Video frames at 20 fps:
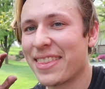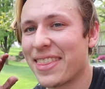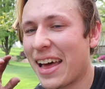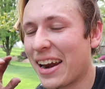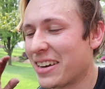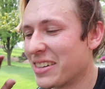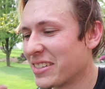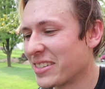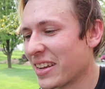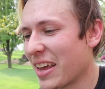that
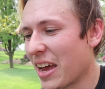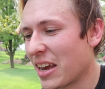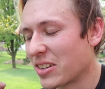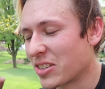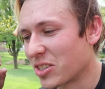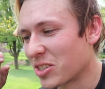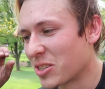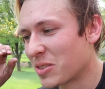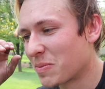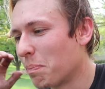is like
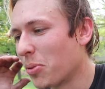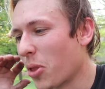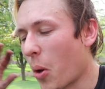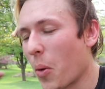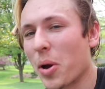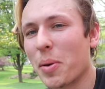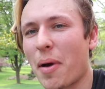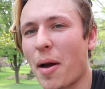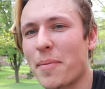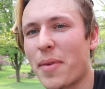just
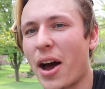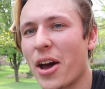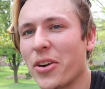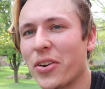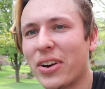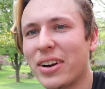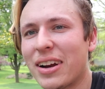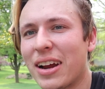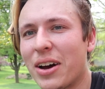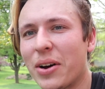blowing my mind
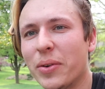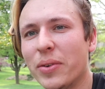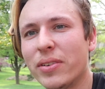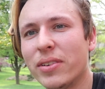right now.